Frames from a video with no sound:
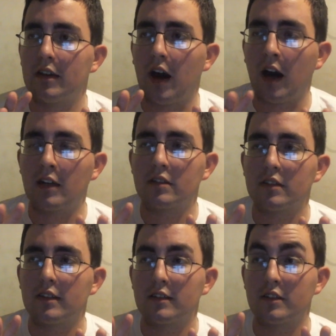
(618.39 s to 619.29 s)
honestly,
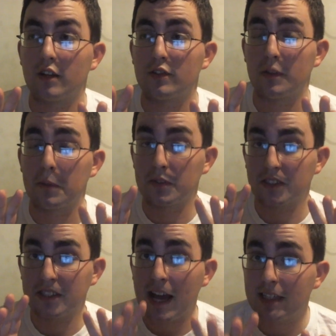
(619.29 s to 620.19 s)
this is also the most
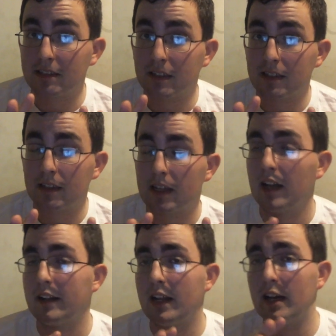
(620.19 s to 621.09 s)
saddest thing.
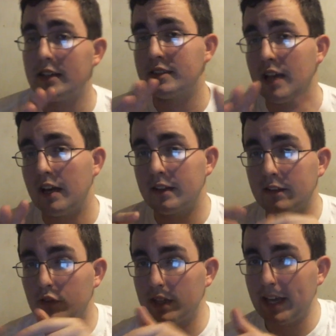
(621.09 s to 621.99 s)
Not a sad thing
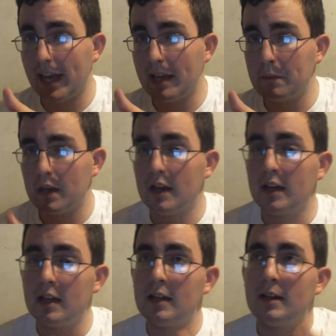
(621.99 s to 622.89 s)
for the game,
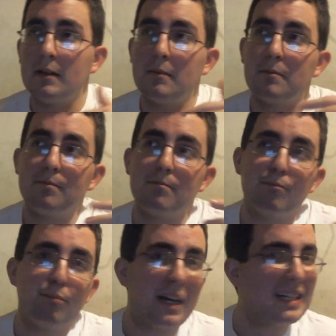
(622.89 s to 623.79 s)

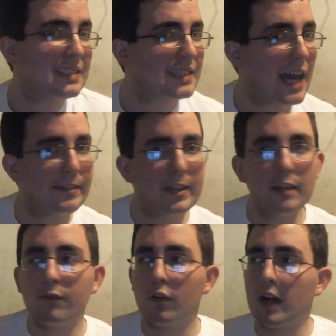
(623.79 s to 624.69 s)
but a sad
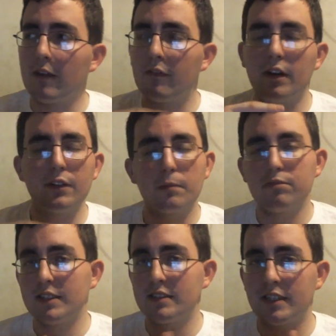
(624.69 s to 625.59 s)
thing for every other
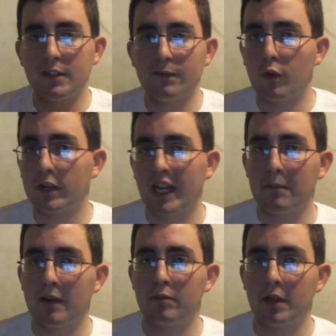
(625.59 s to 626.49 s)
PlayStation 4 game
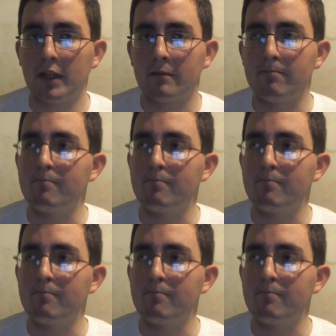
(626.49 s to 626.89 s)
I played.